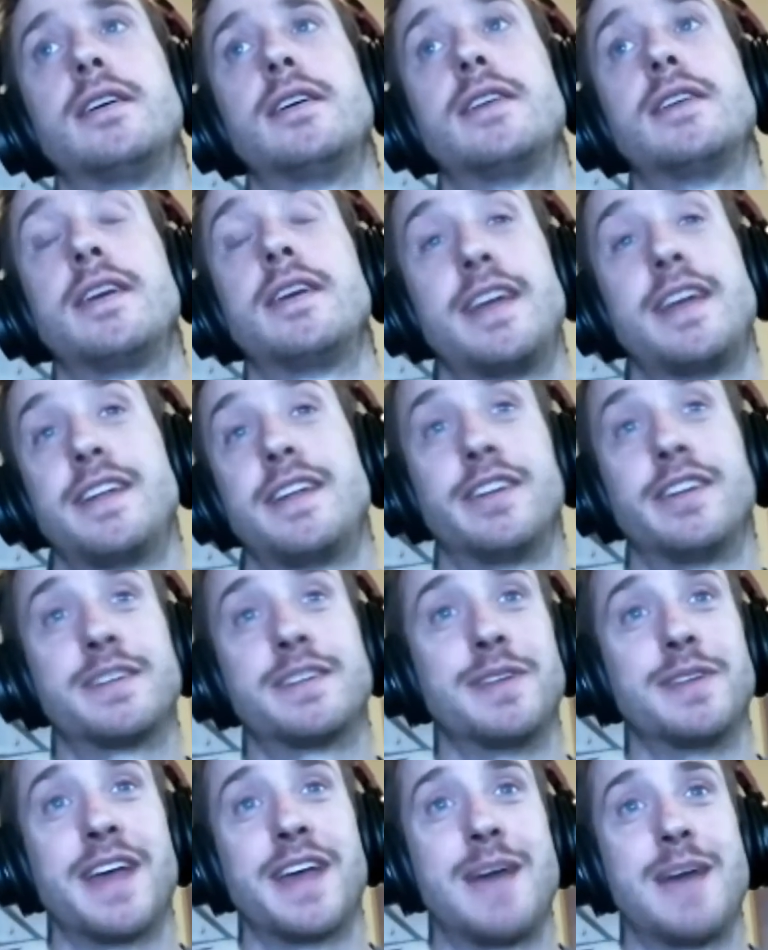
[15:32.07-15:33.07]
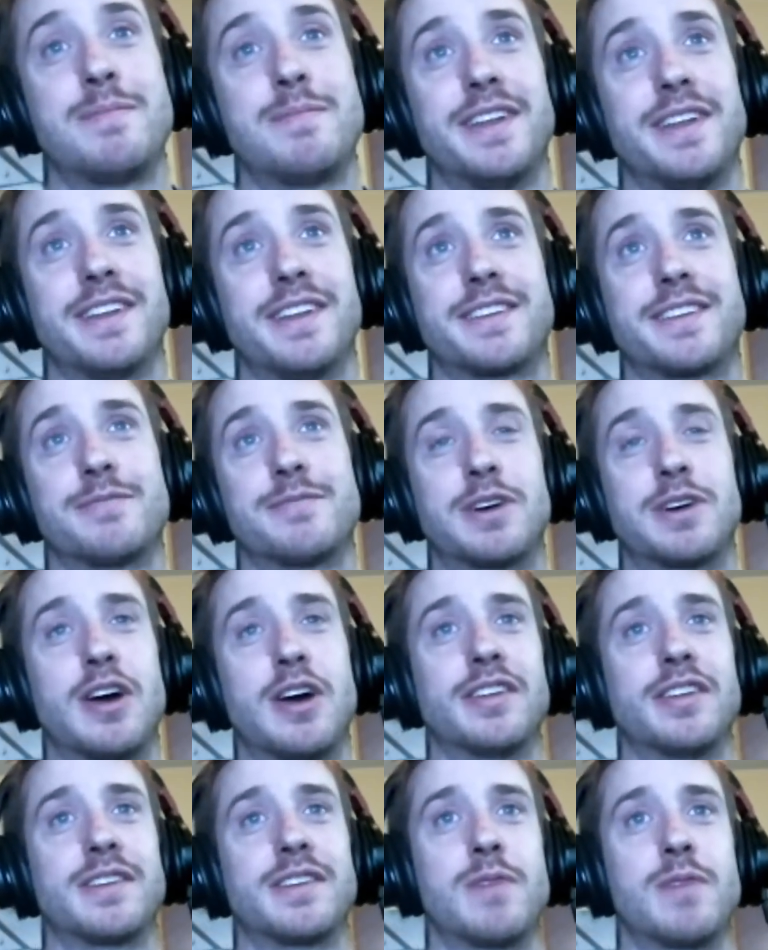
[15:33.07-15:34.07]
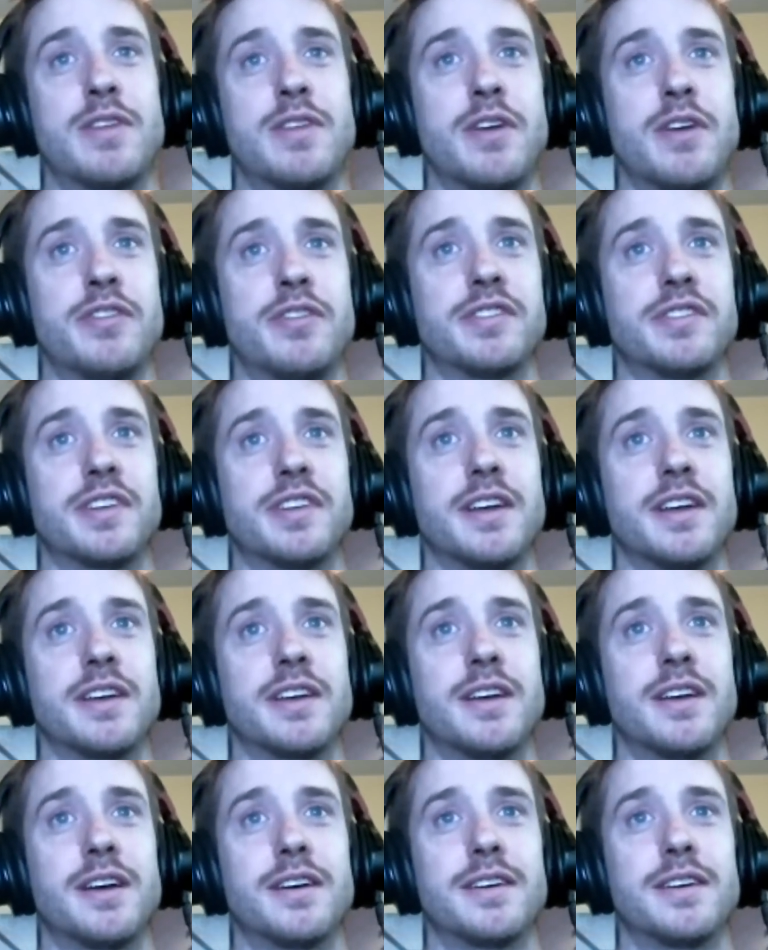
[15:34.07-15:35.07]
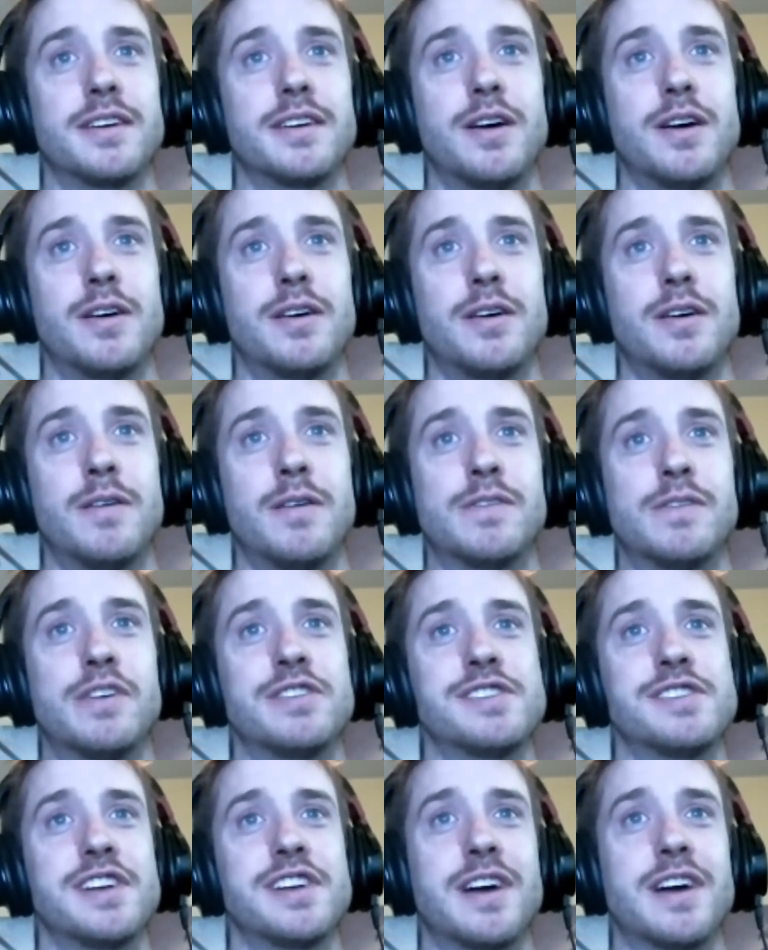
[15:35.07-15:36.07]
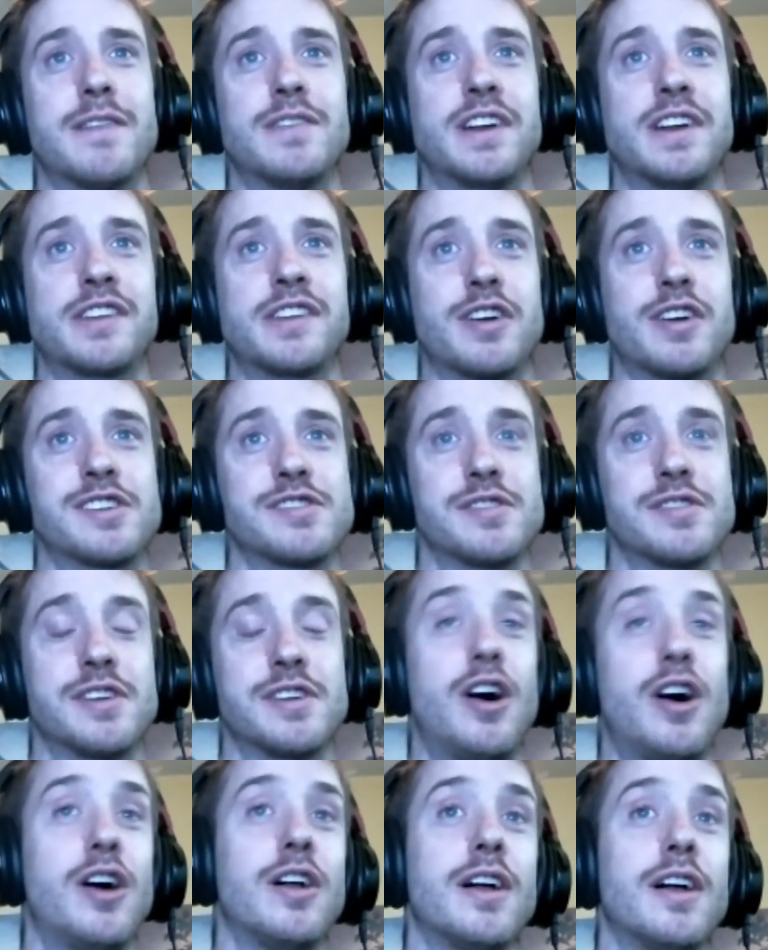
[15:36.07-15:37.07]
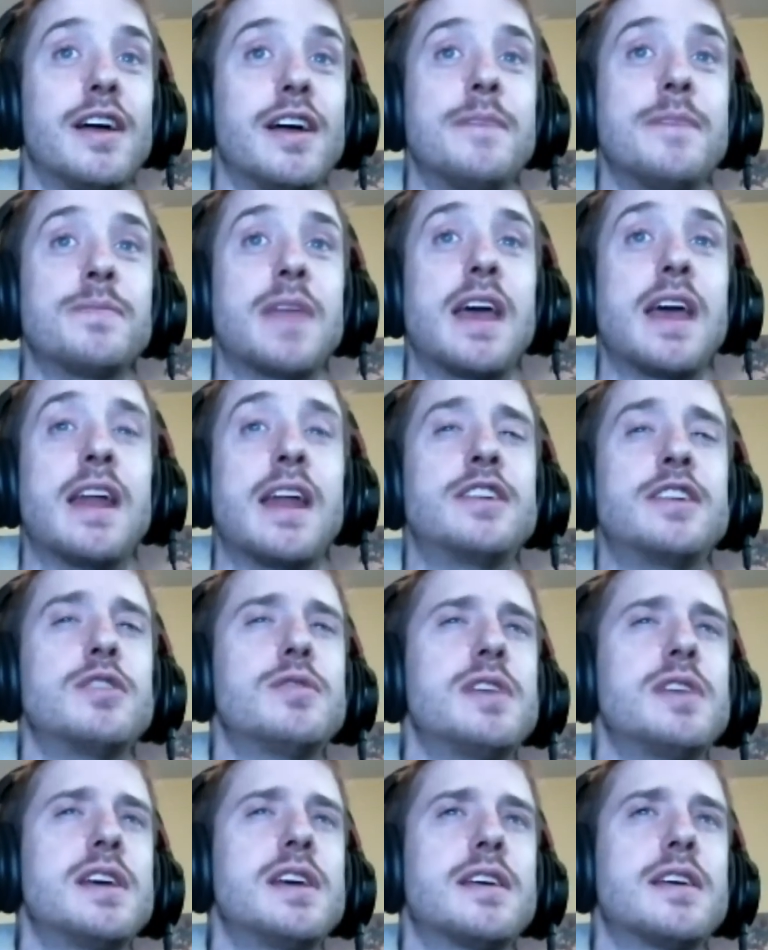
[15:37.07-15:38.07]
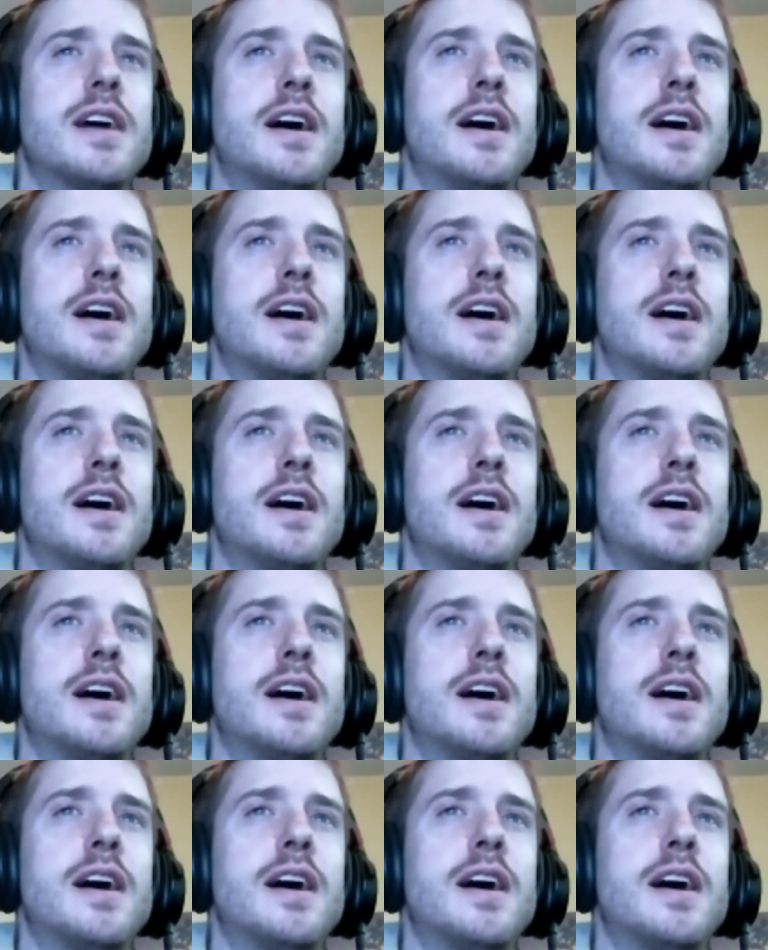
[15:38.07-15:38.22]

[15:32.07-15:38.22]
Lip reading: and that ultimately happens regardless of whether or not there's a overarching governing structure at all. And I do think